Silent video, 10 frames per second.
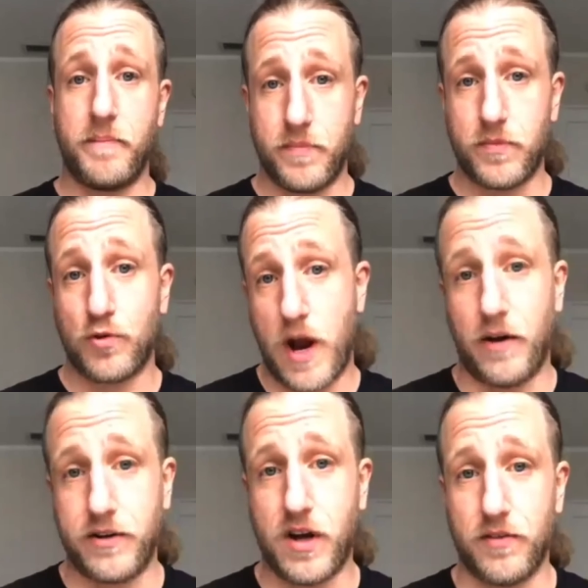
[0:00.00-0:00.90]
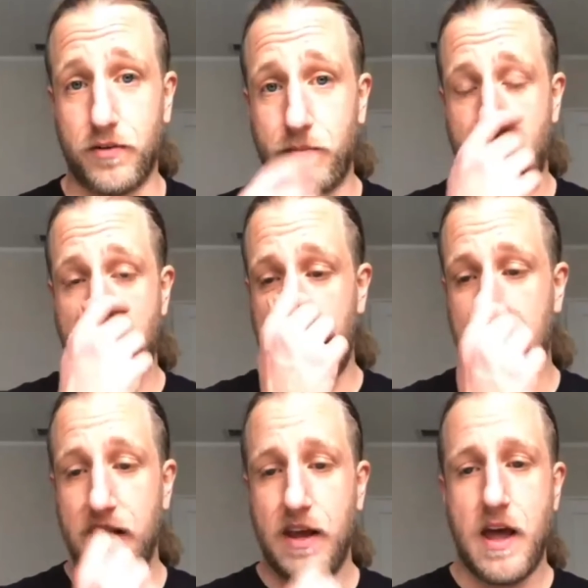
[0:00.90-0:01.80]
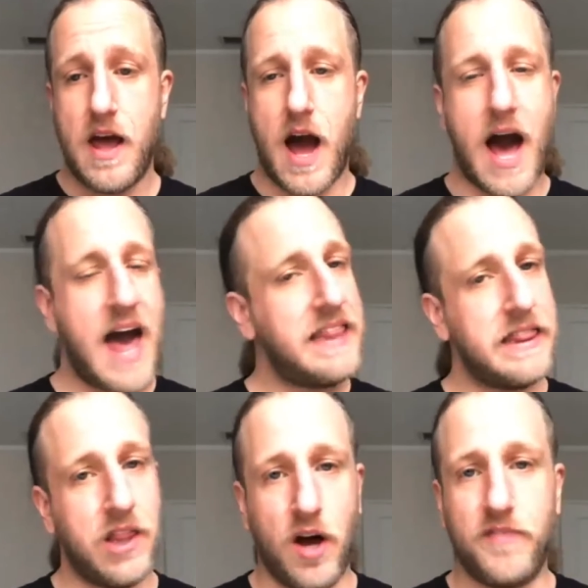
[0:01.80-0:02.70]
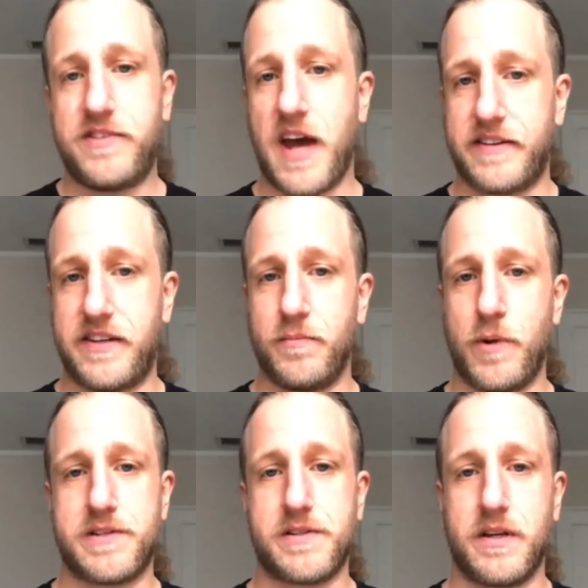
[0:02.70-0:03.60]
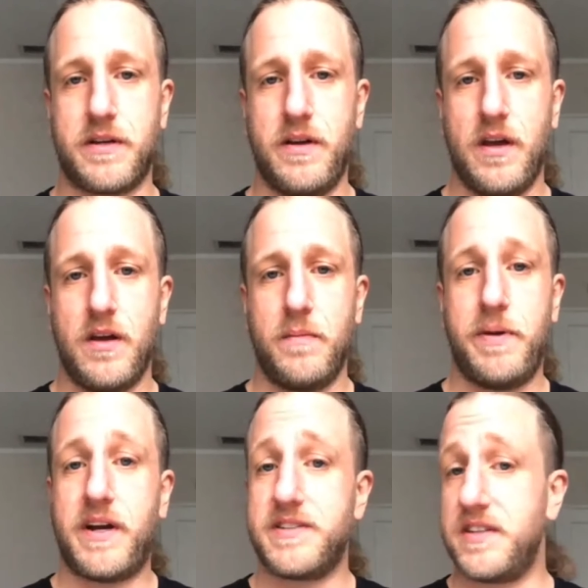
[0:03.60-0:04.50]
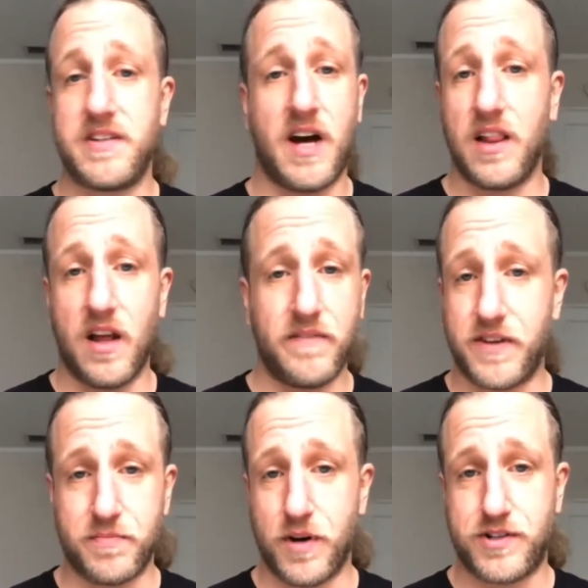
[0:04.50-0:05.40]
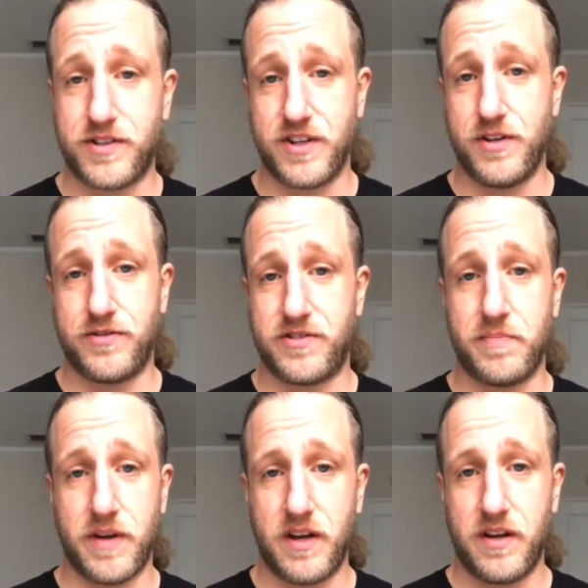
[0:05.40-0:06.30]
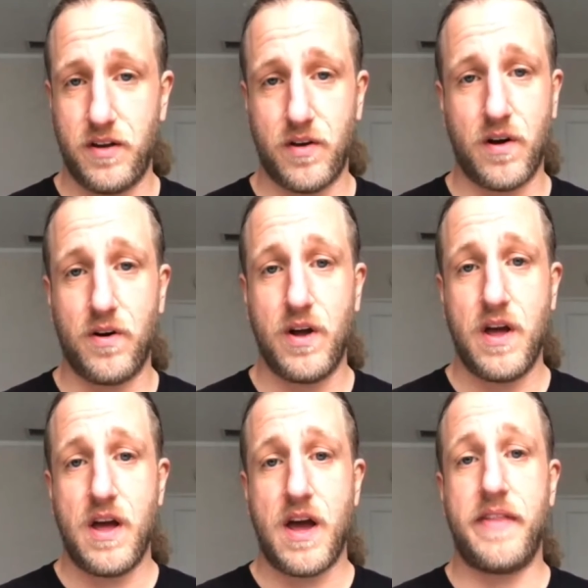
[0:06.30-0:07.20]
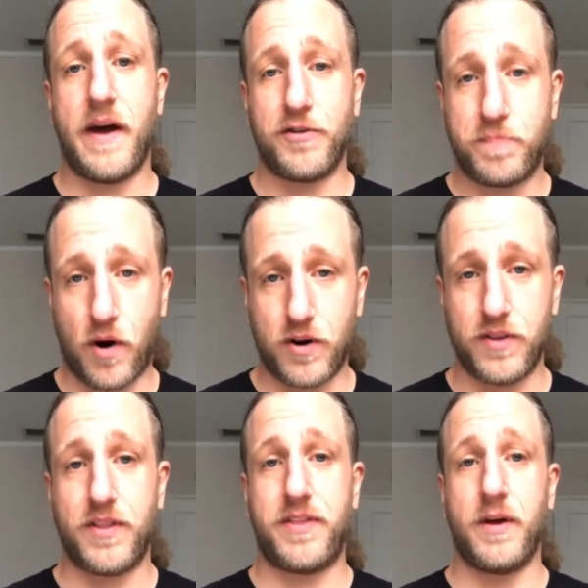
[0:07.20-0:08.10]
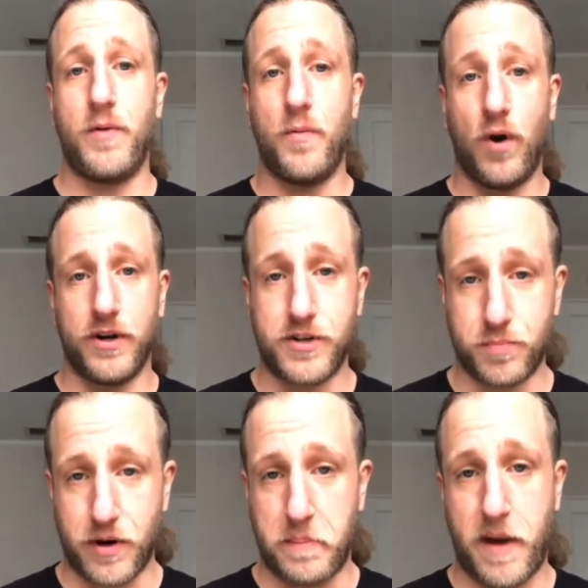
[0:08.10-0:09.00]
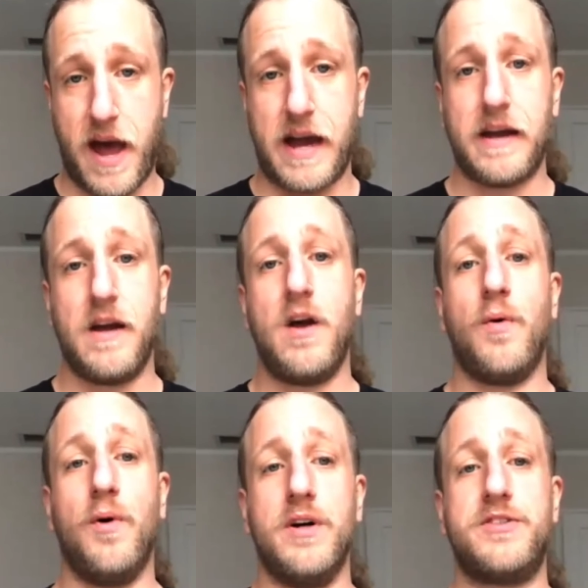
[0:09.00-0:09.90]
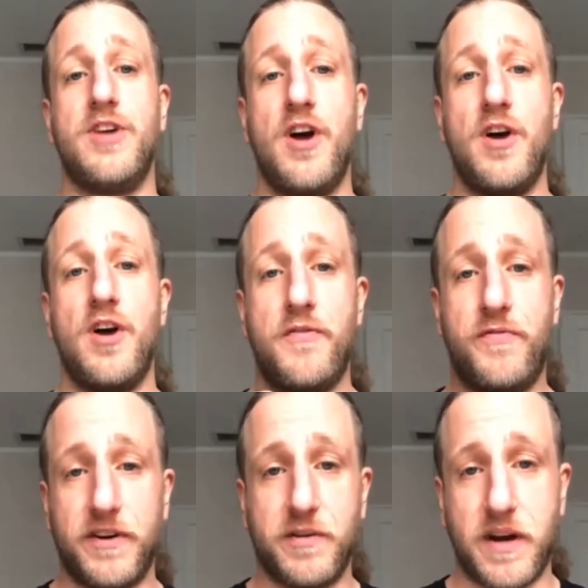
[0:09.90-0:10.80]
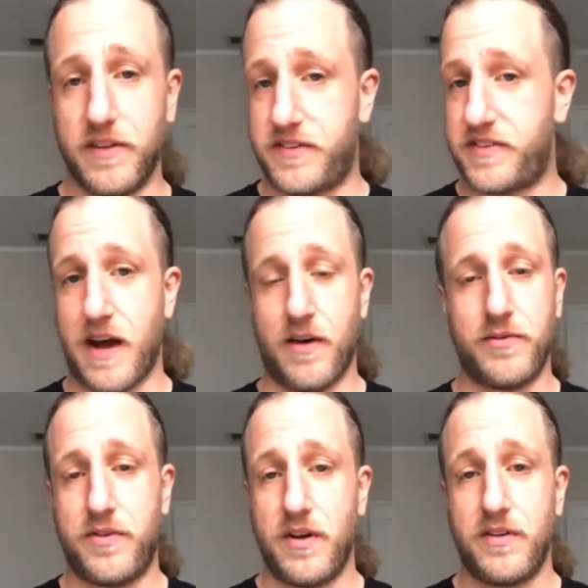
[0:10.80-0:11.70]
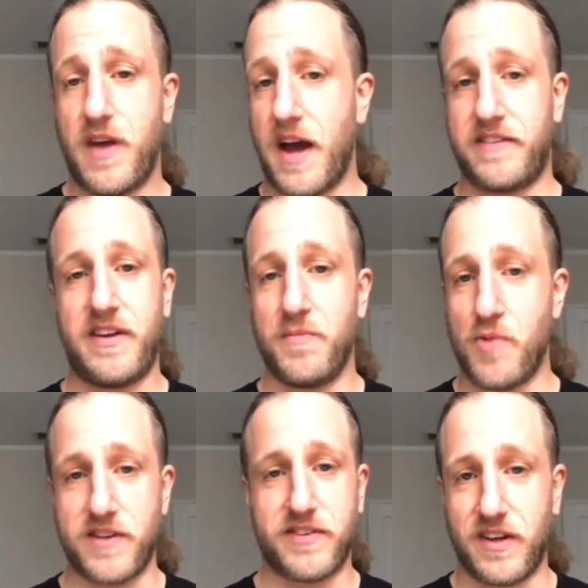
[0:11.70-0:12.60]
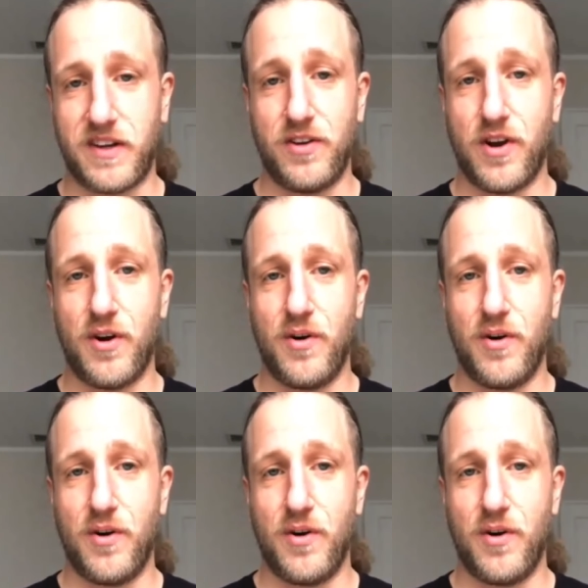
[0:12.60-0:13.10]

ground covered. And I love tag team wrestling because it's not loved as much as it used to be, you know? And that was part of the thing we wanted to bring back, was fundamentally sound tag team wrestling, you know?